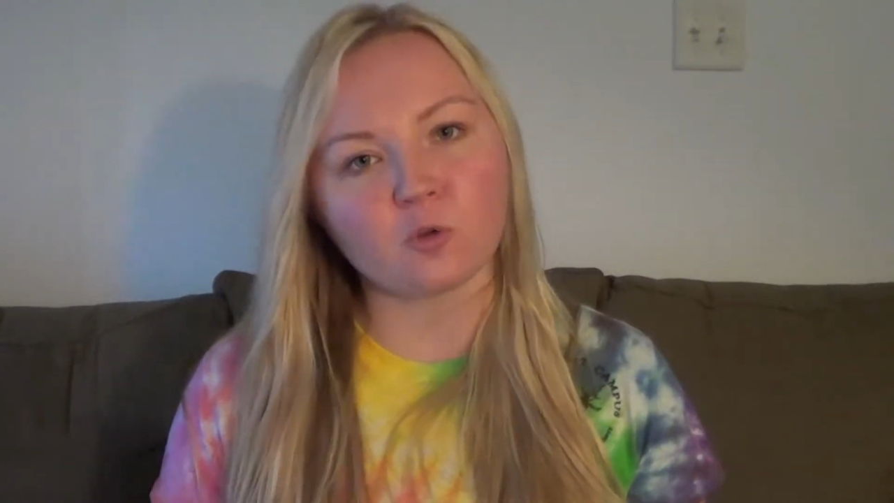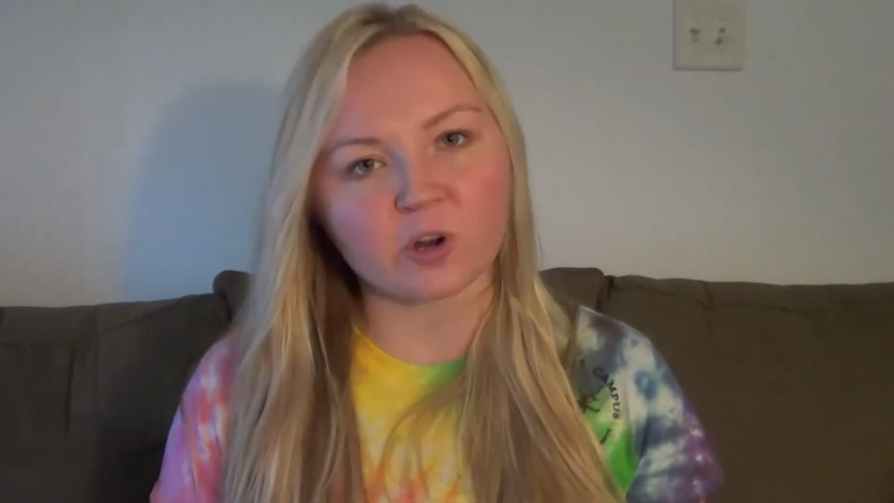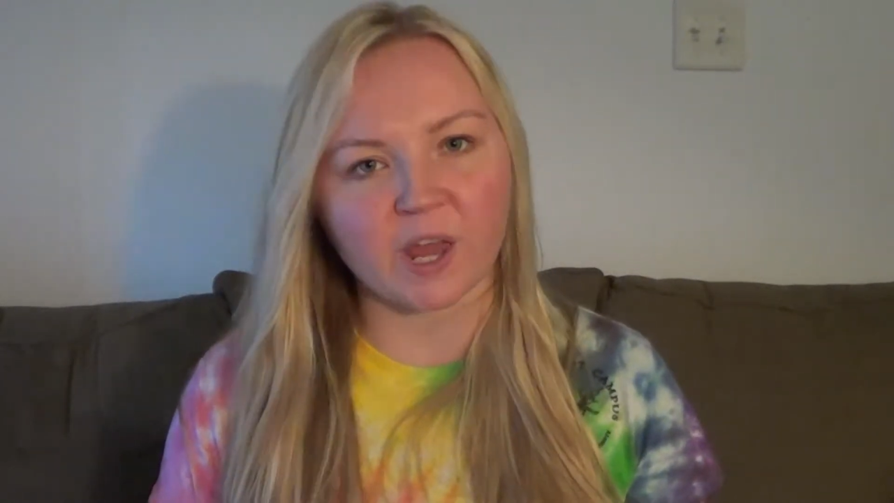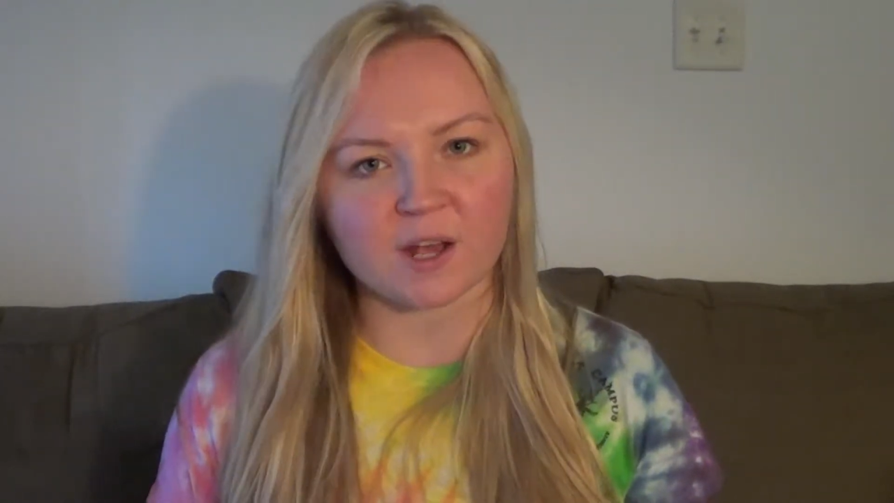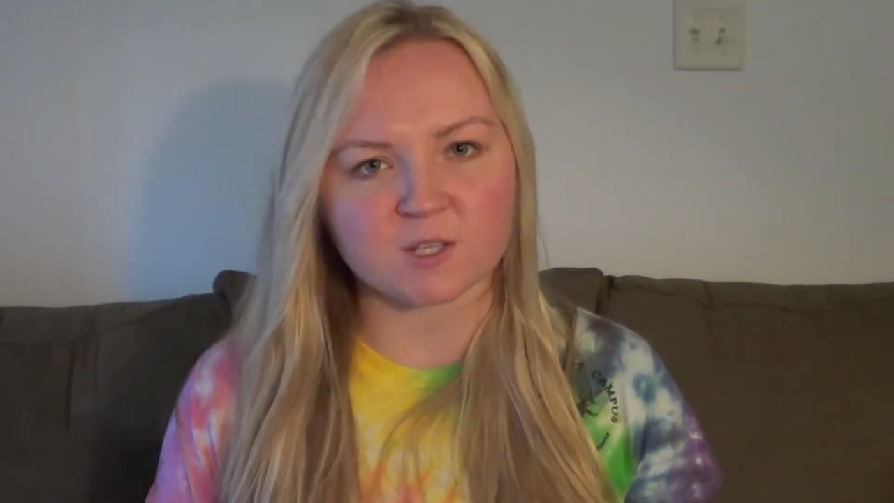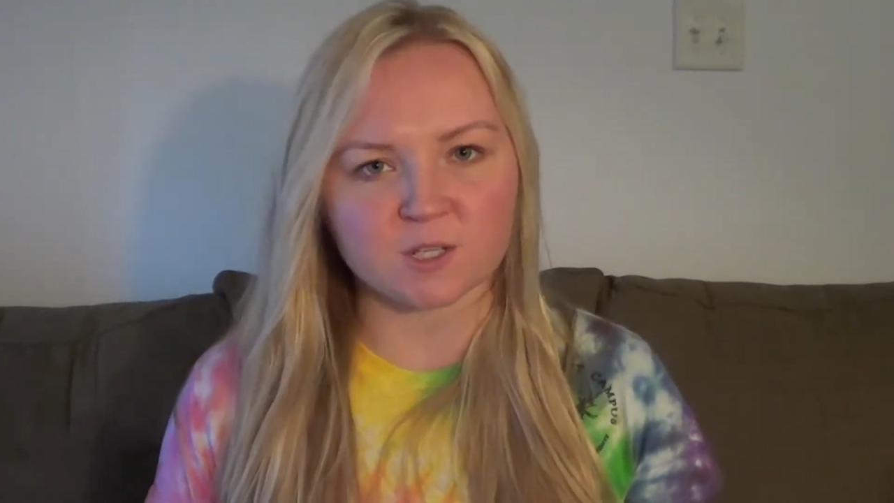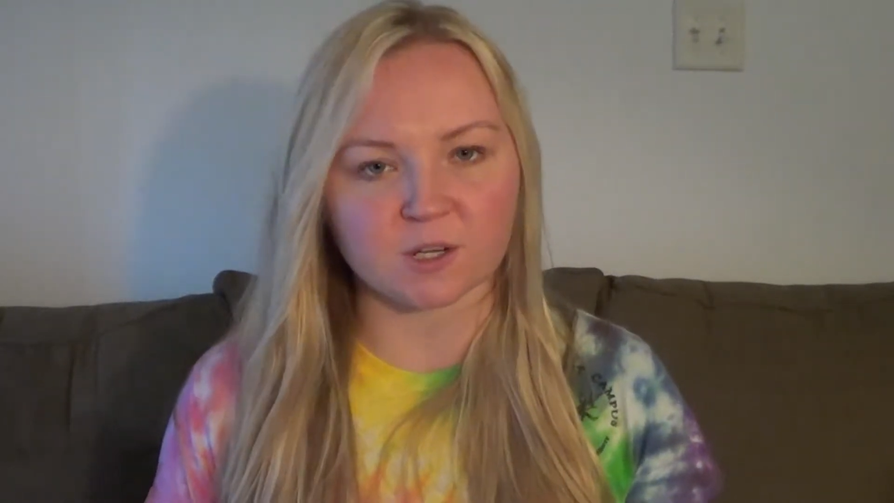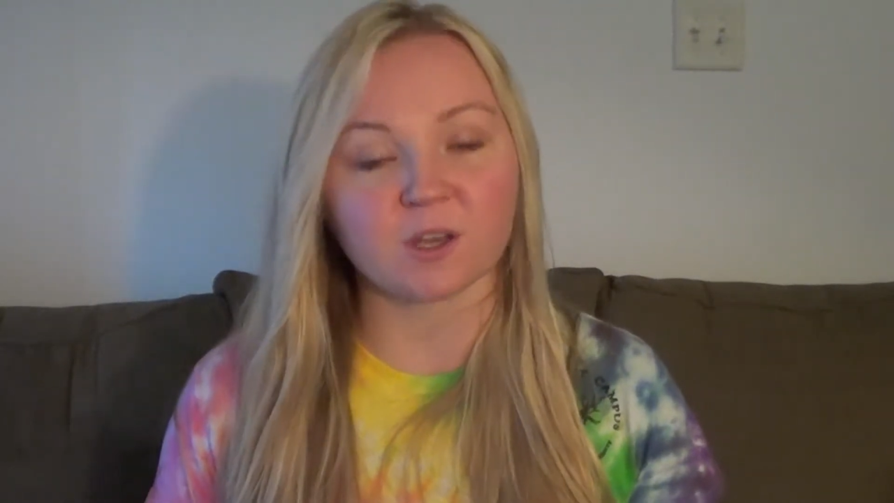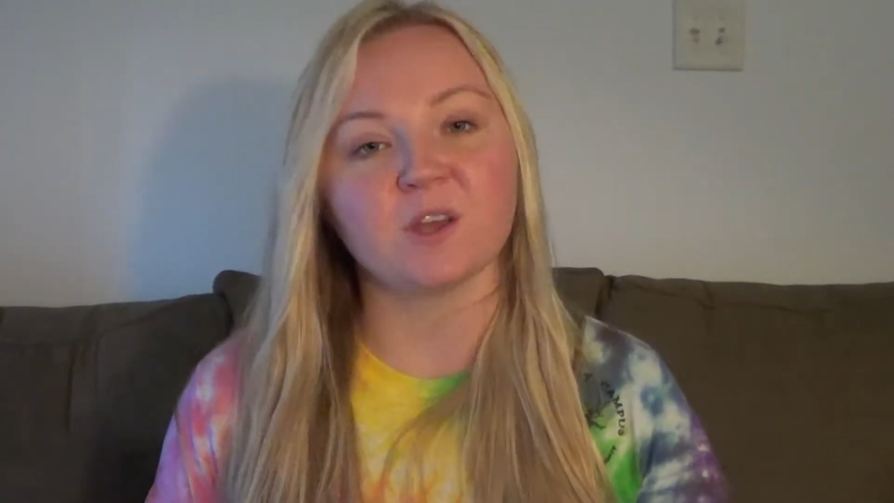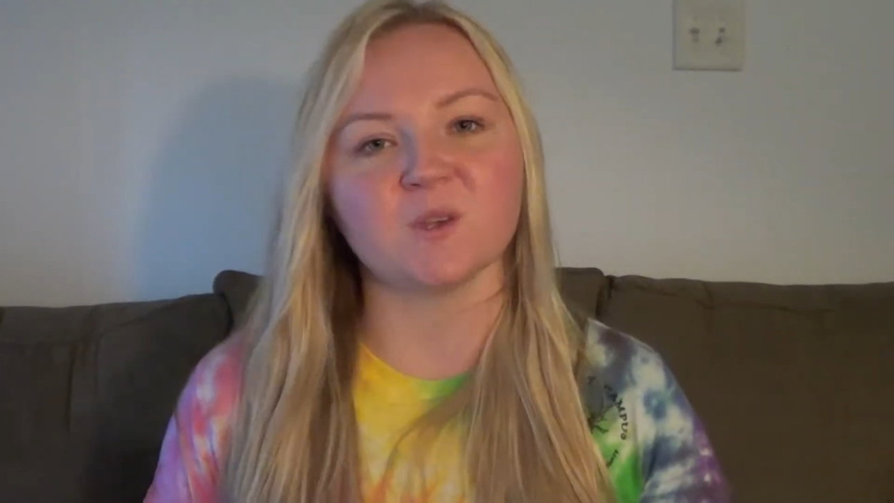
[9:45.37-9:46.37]

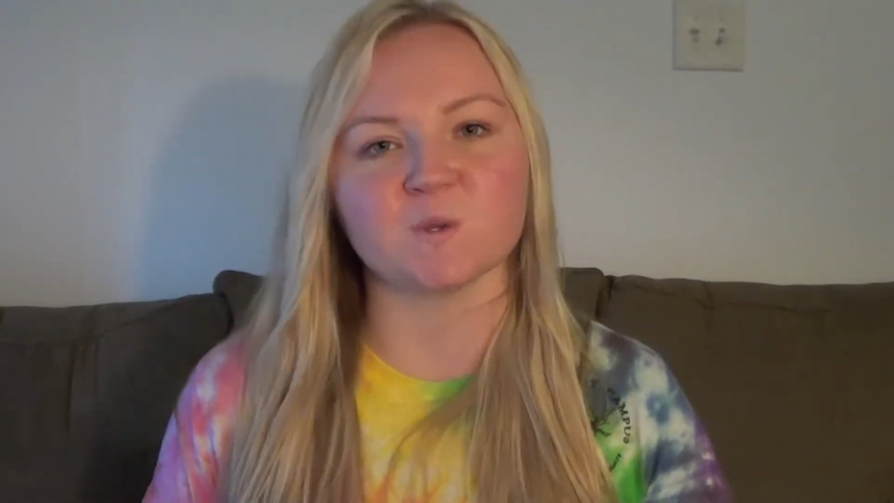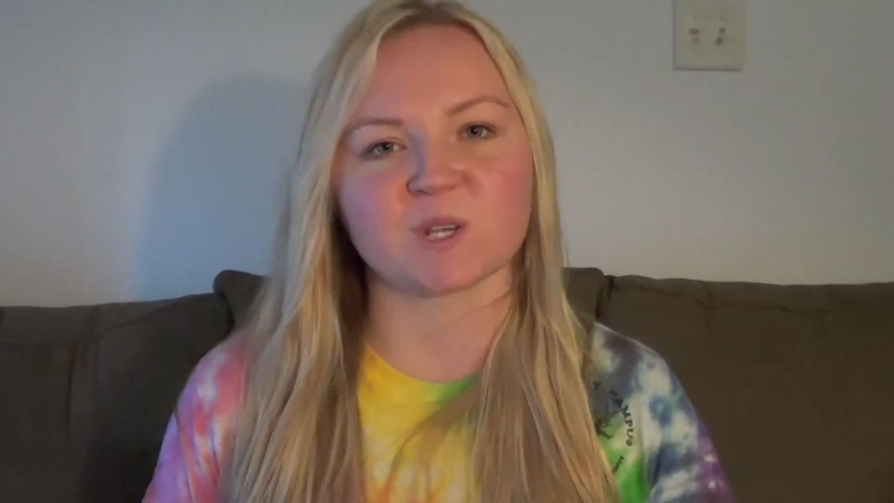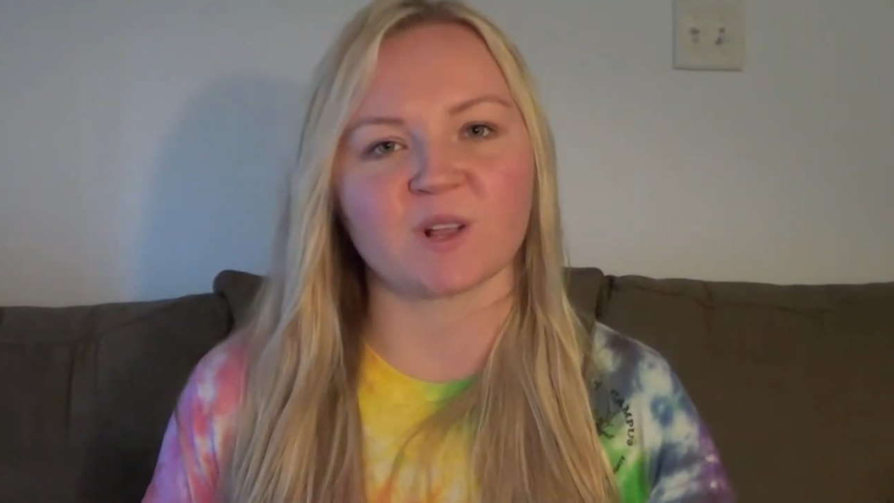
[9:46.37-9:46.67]
forecasting using